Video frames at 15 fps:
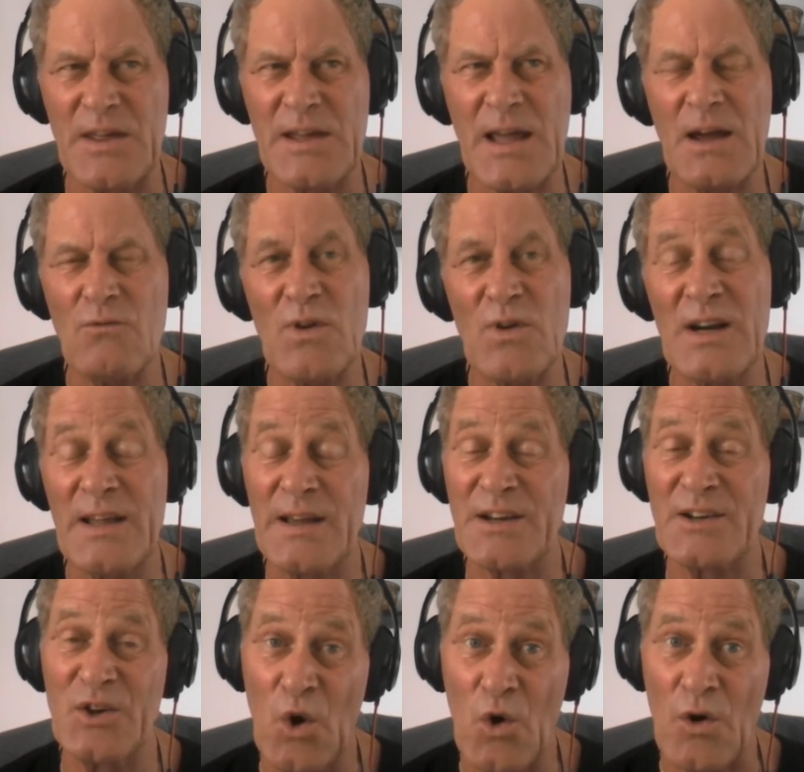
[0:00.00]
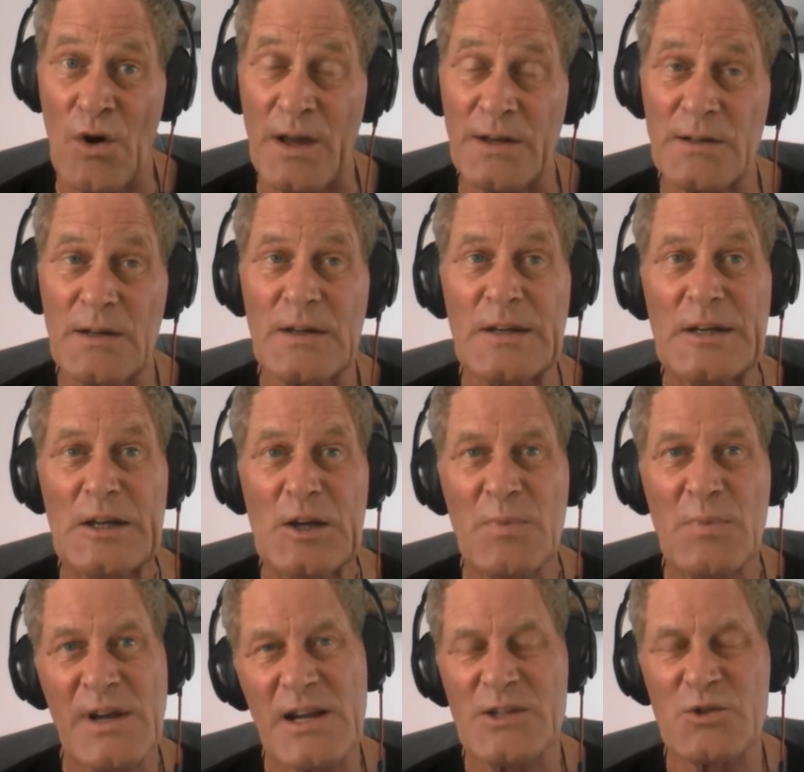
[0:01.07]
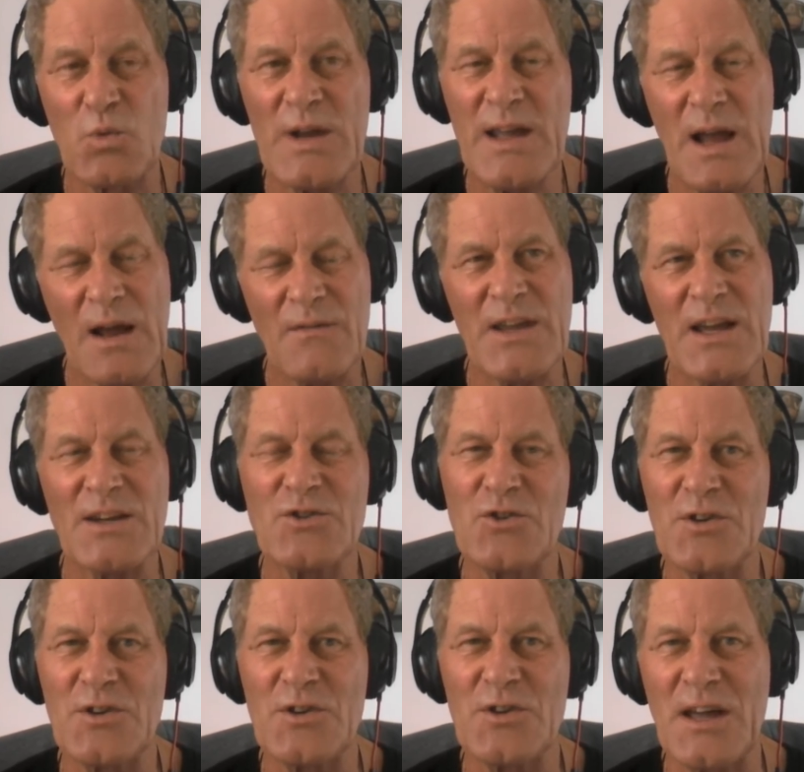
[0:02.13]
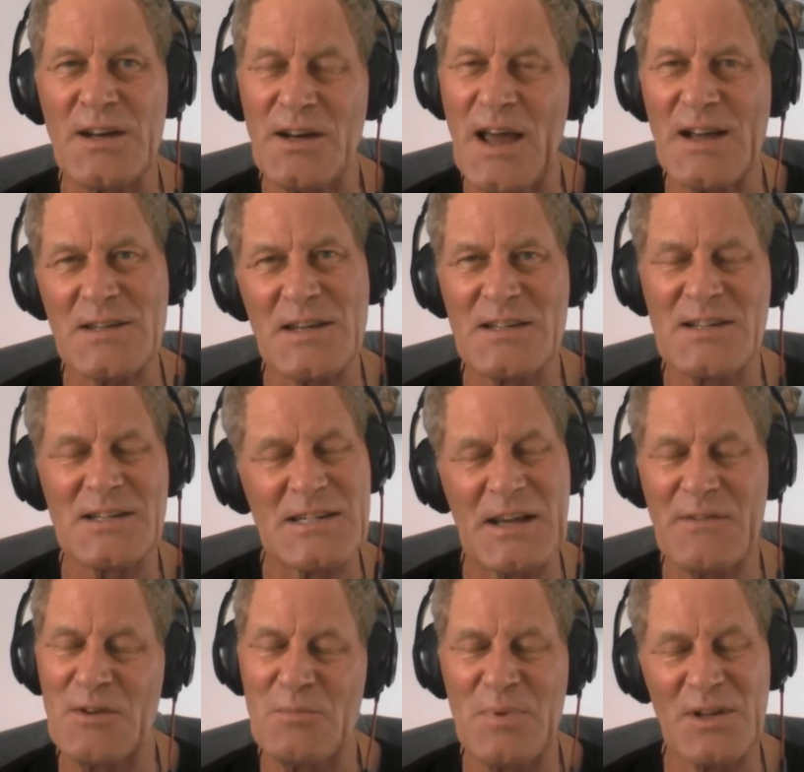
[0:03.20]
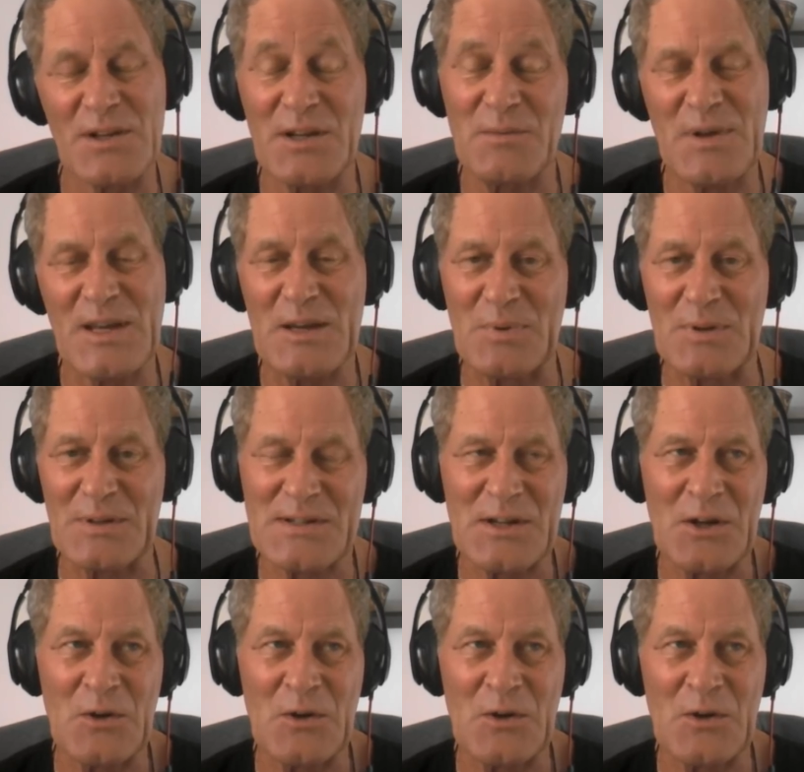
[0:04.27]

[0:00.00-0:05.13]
They can't really ignore it because we have the internet and access to 7 billion people.